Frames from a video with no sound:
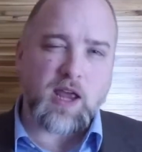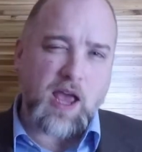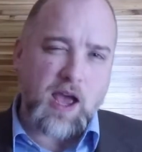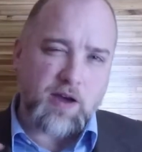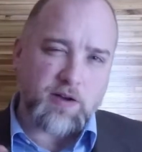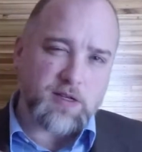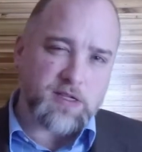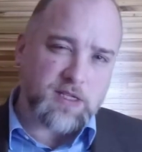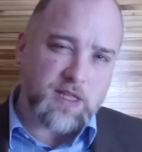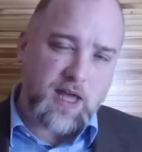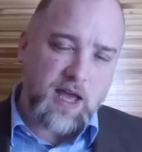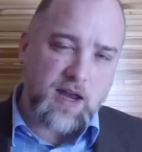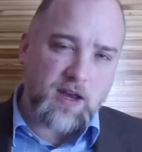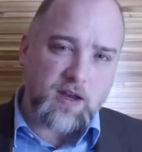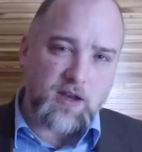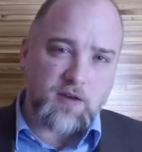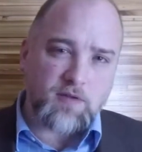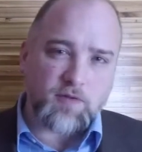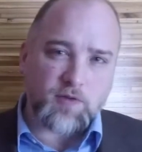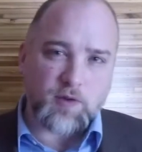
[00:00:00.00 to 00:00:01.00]
How does that
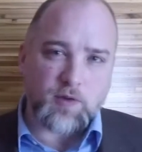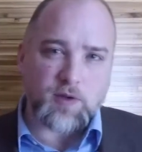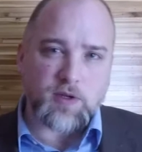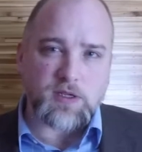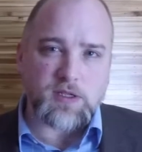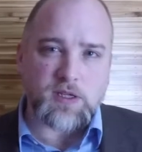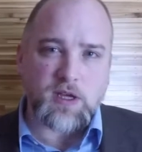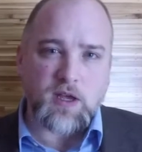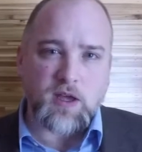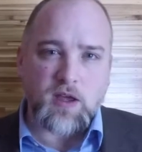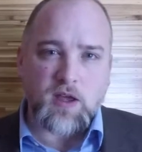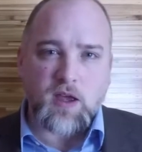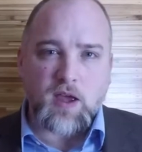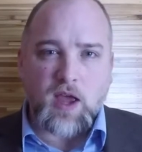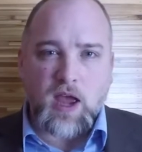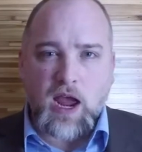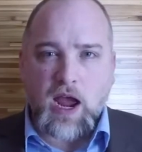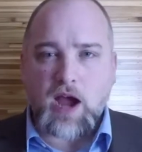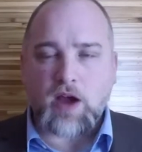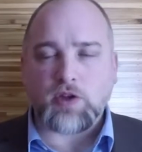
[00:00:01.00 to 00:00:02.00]
influence
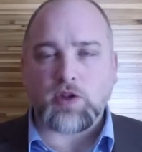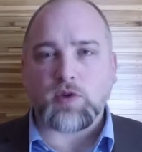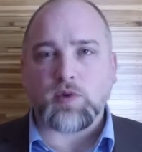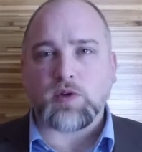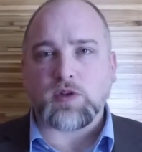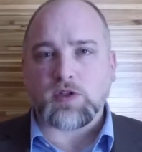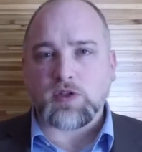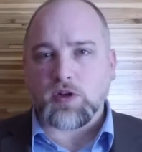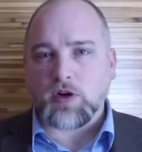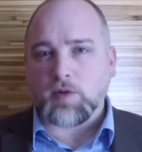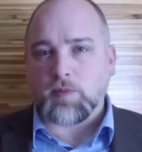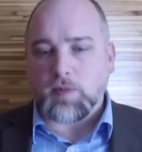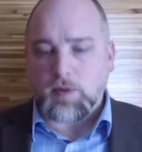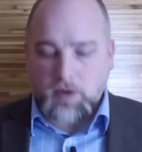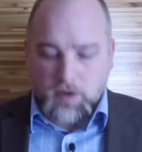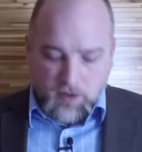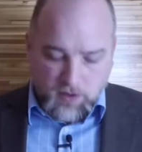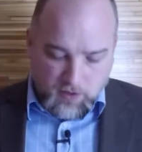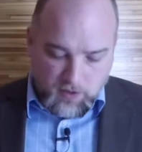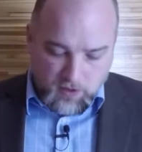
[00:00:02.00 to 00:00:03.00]
how you
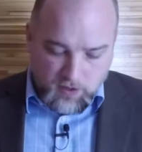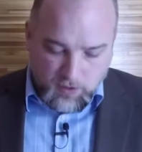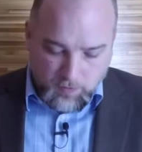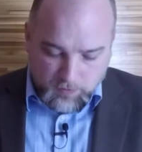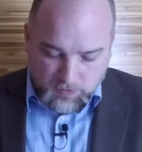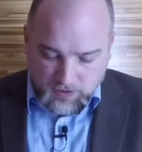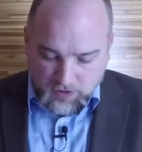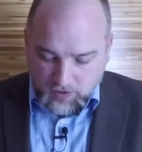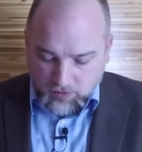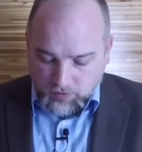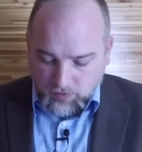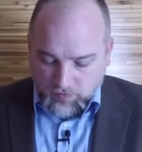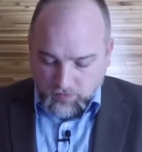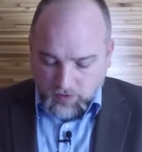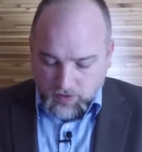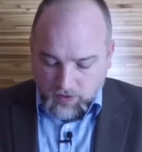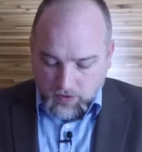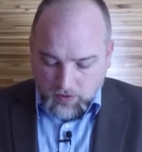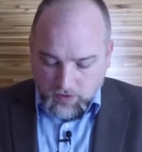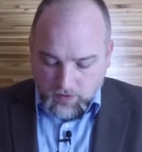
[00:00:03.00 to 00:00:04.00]
interpret a particular
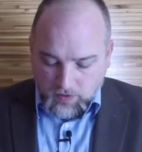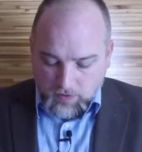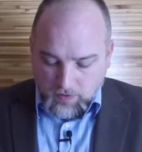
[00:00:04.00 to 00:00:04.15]
event?